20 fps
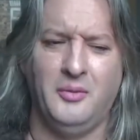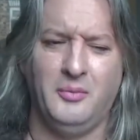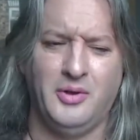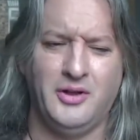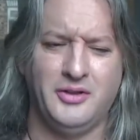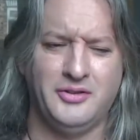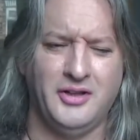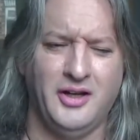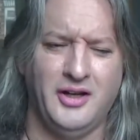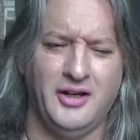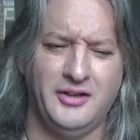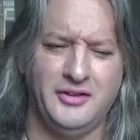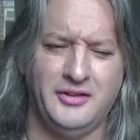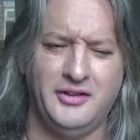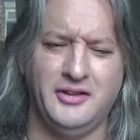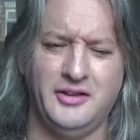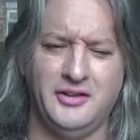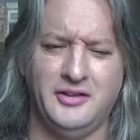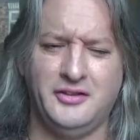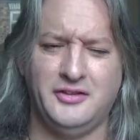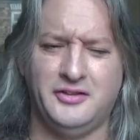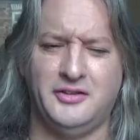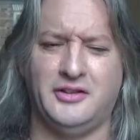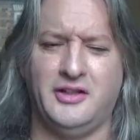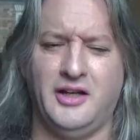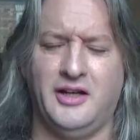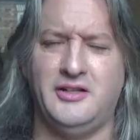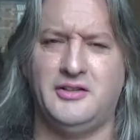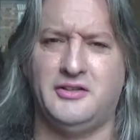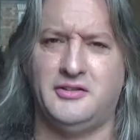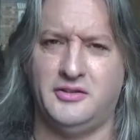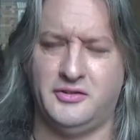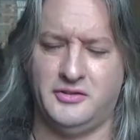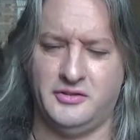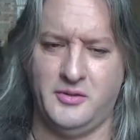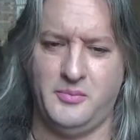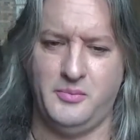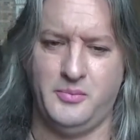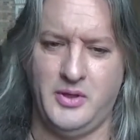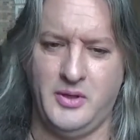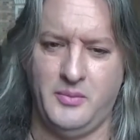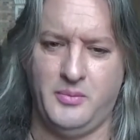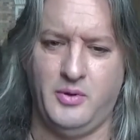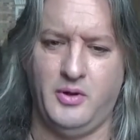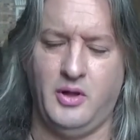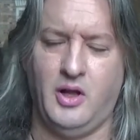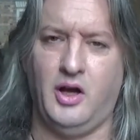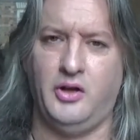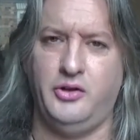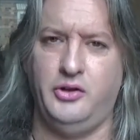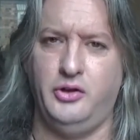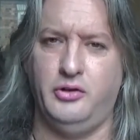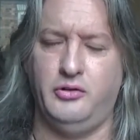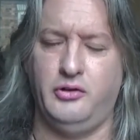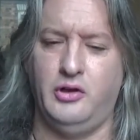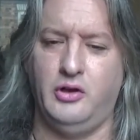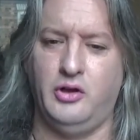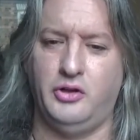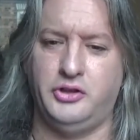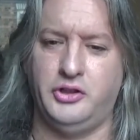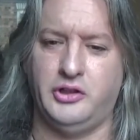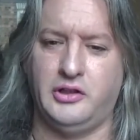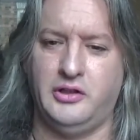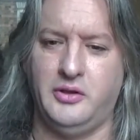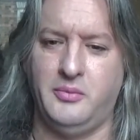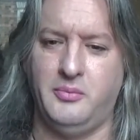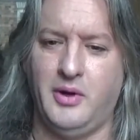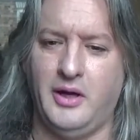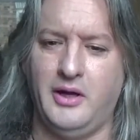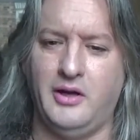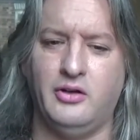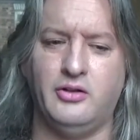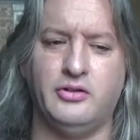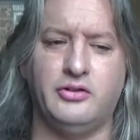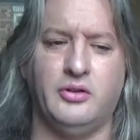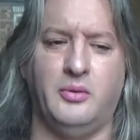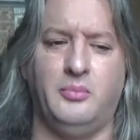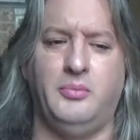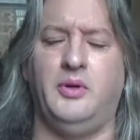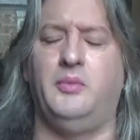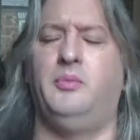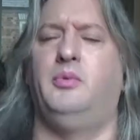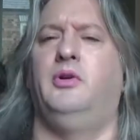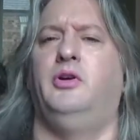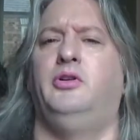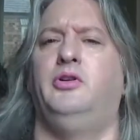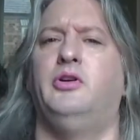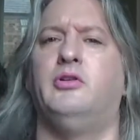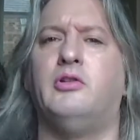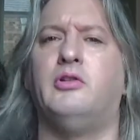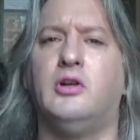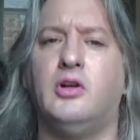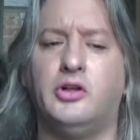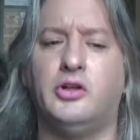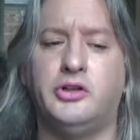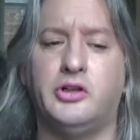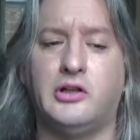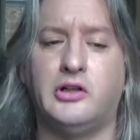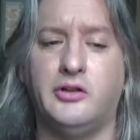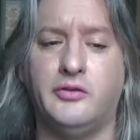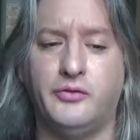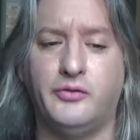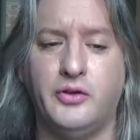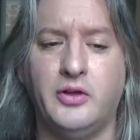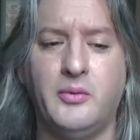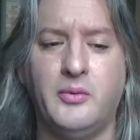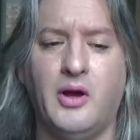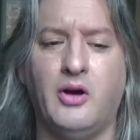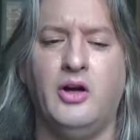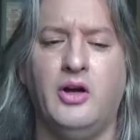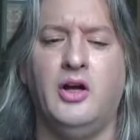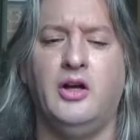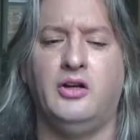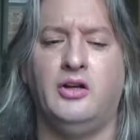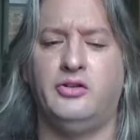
Plus, I think it is the case that some people are neurologically male, some people are neurologically female,